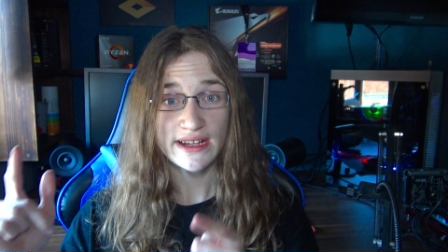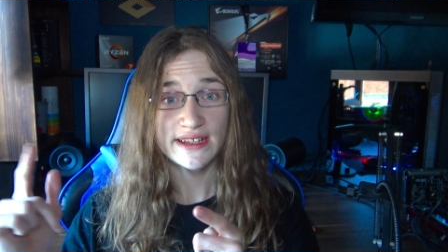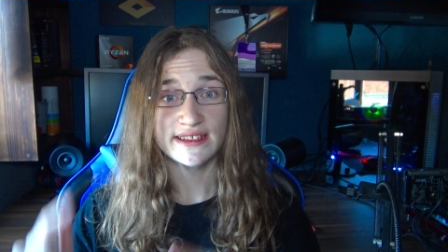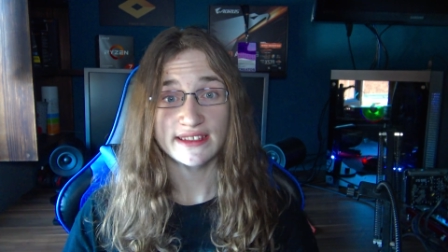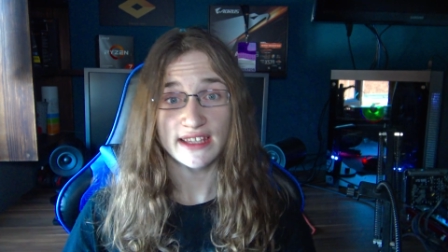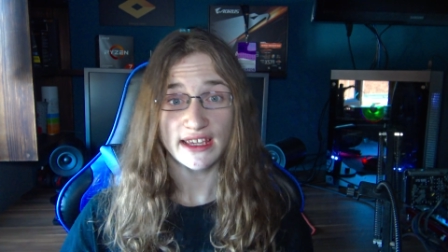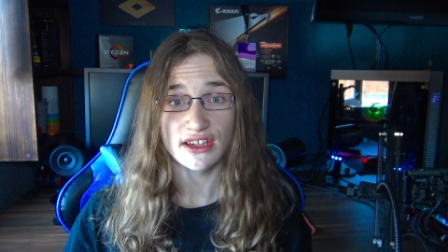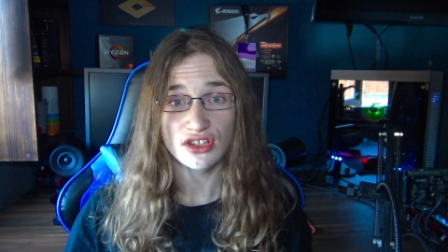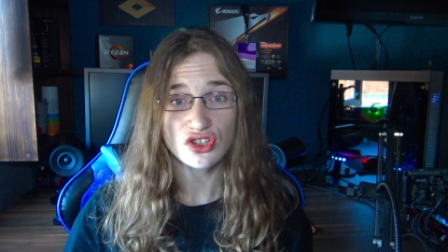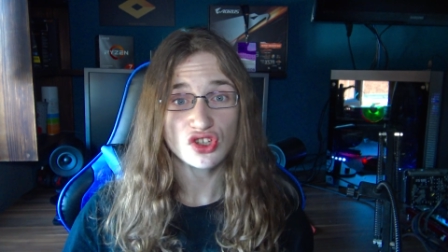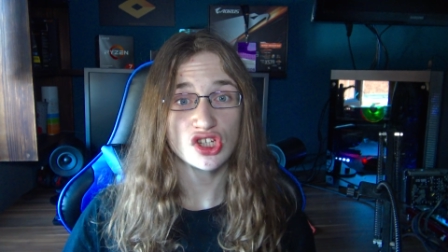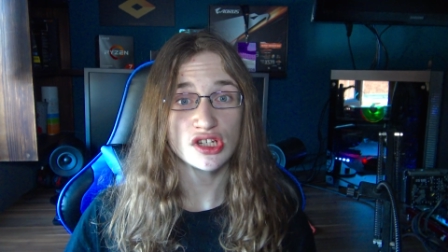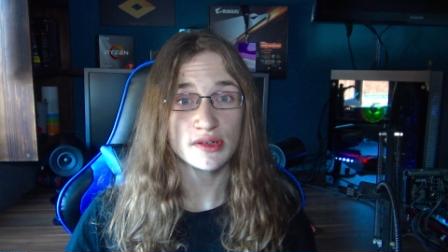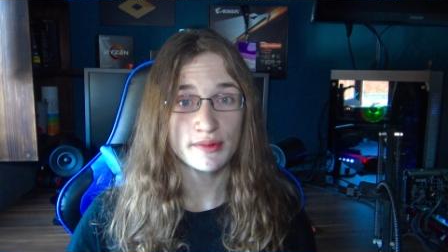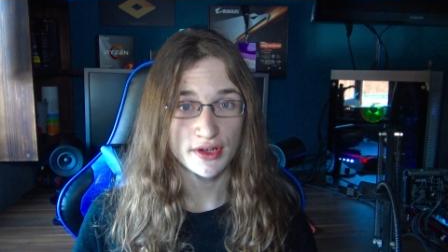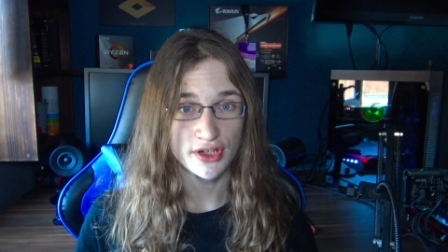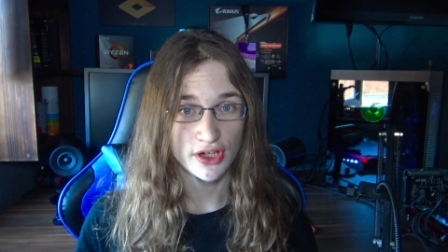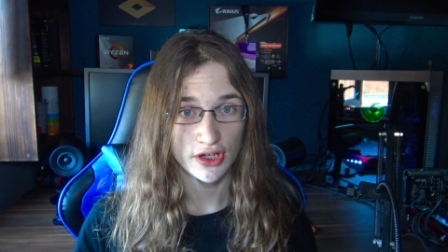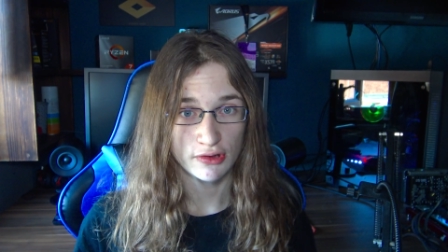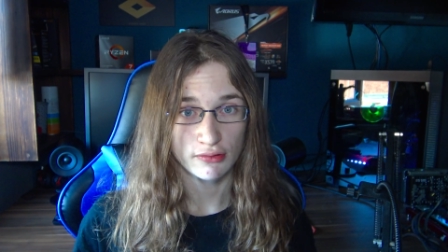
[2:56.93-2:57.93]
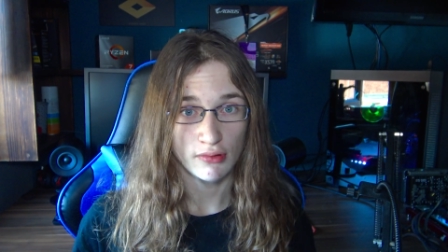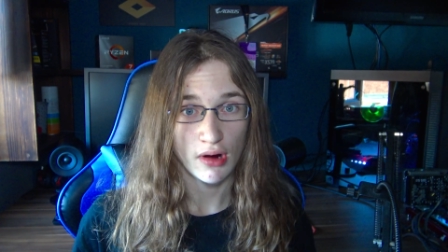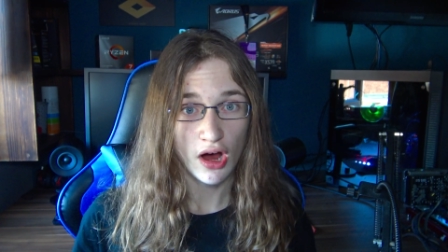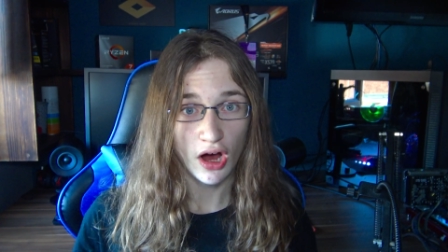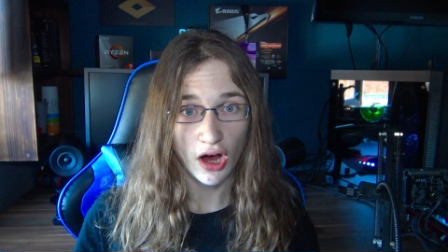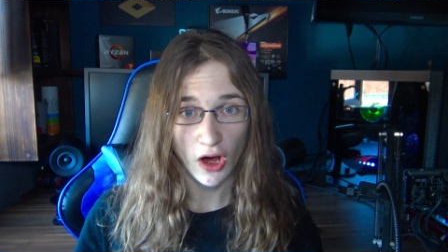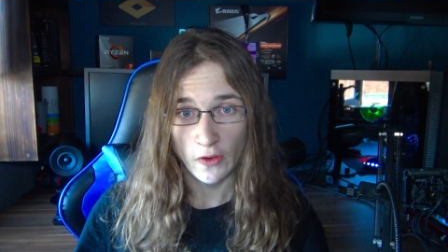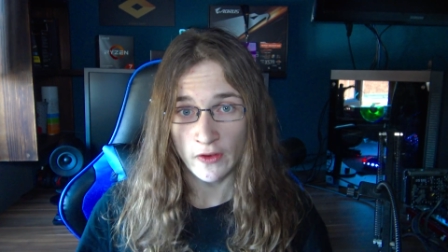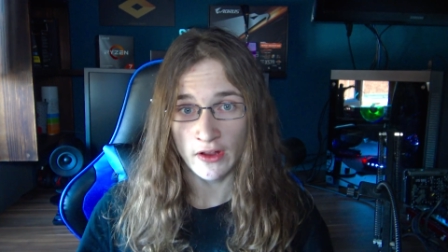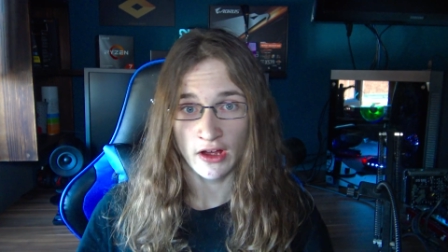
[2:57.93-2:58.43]
second GPU
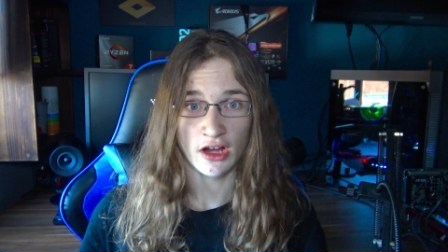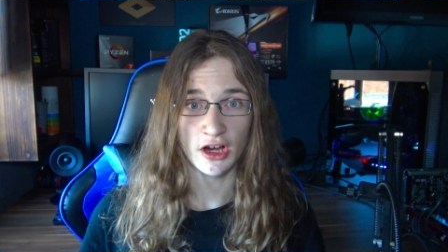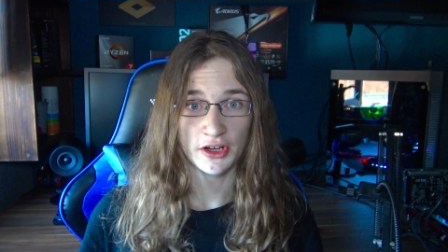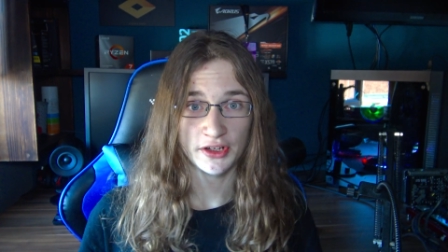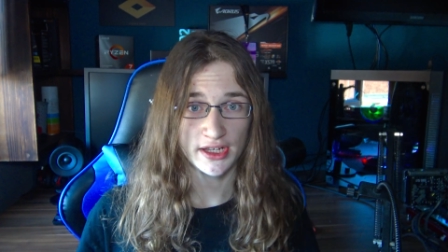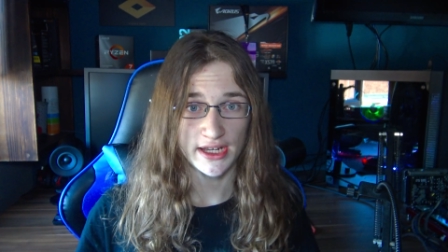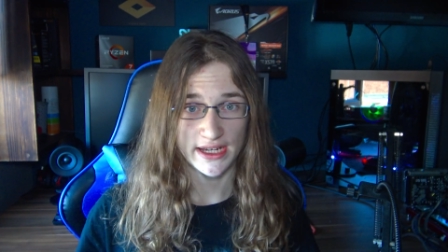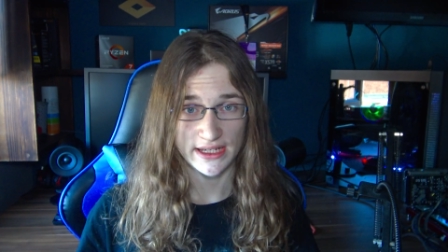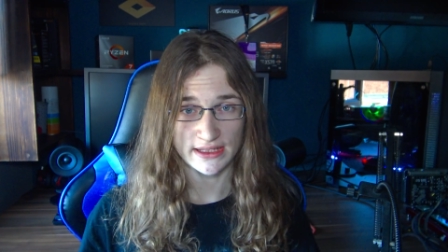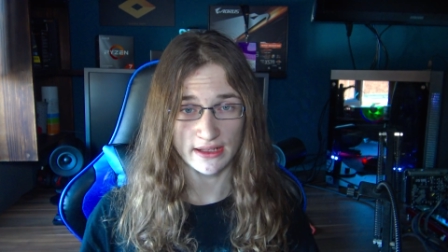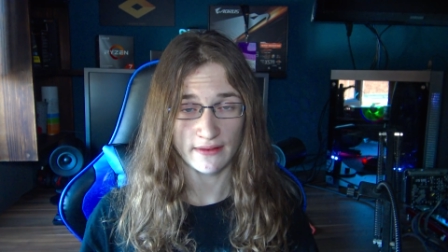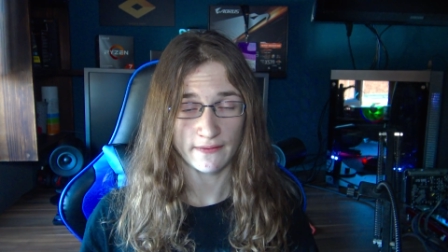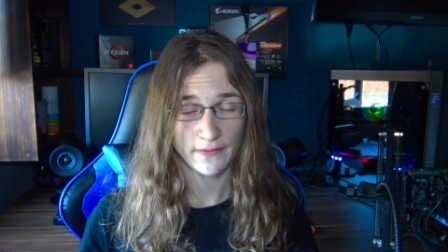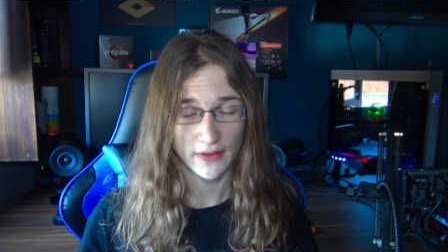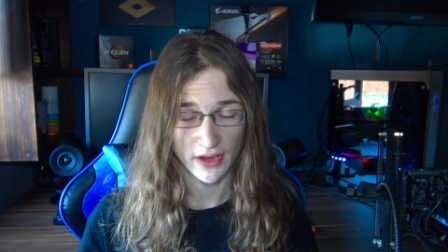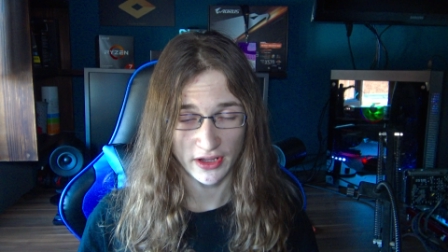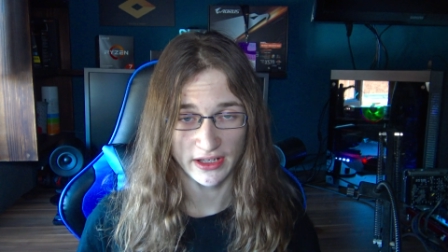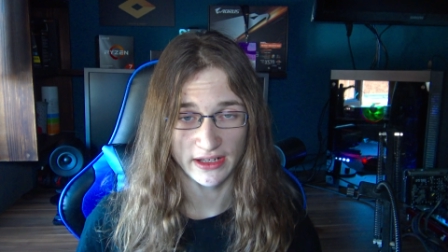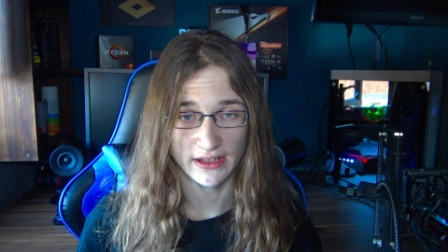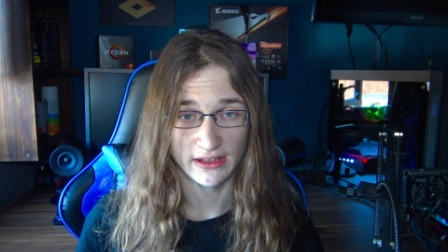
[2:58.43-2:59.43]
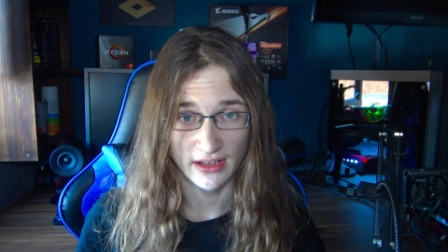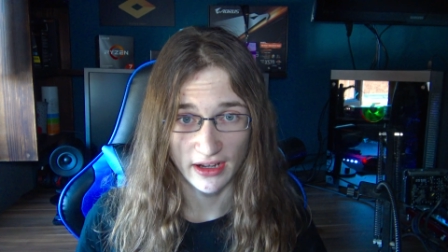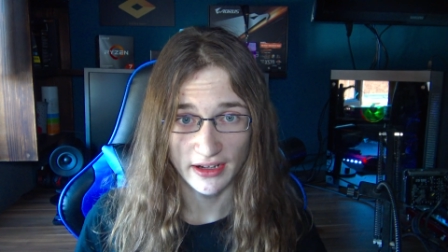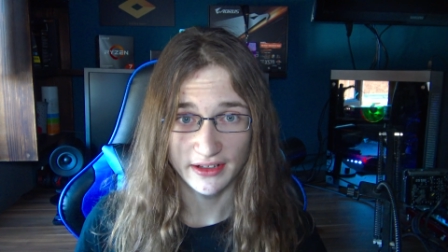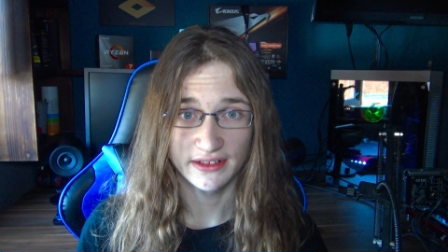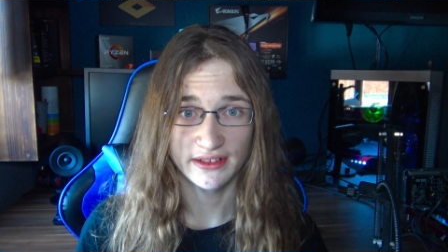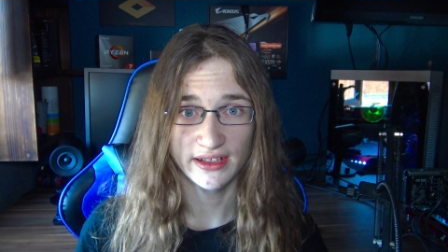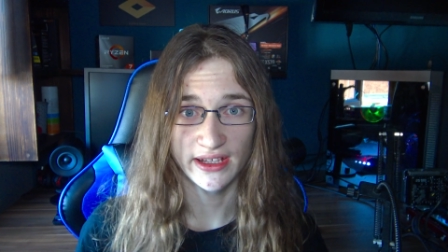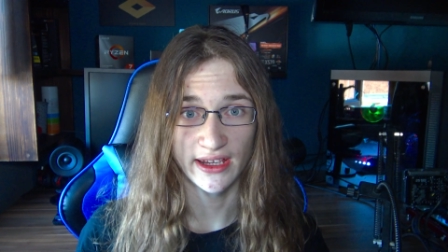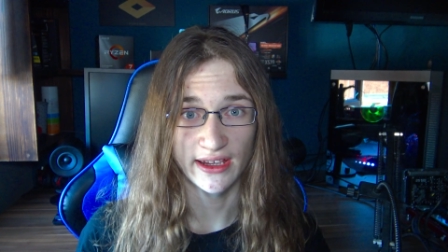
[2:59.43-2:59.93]
on the RTX
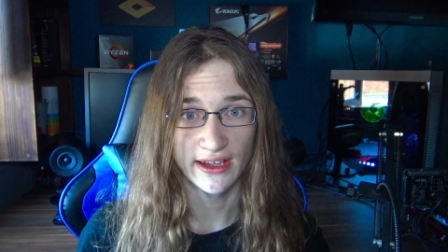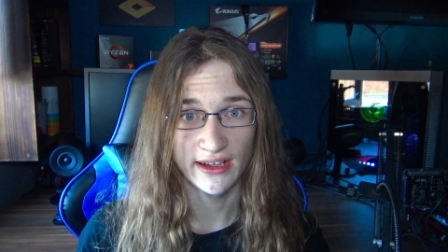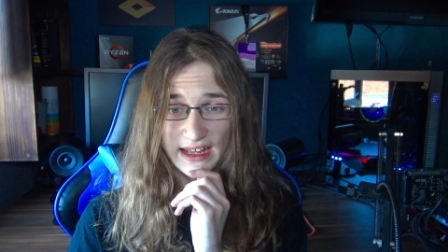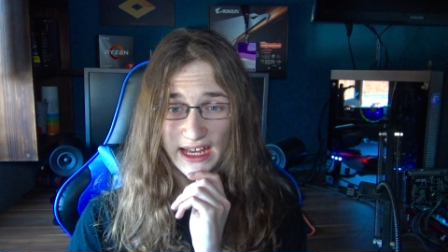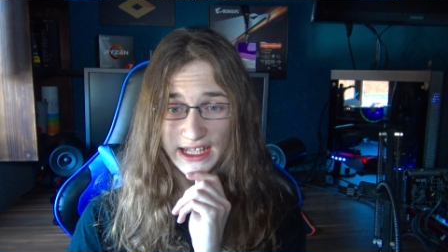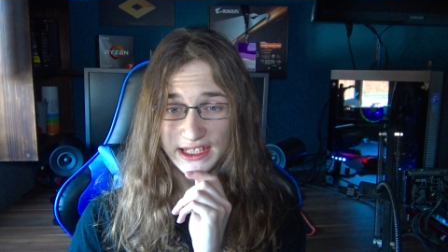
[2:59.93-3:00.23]
3090.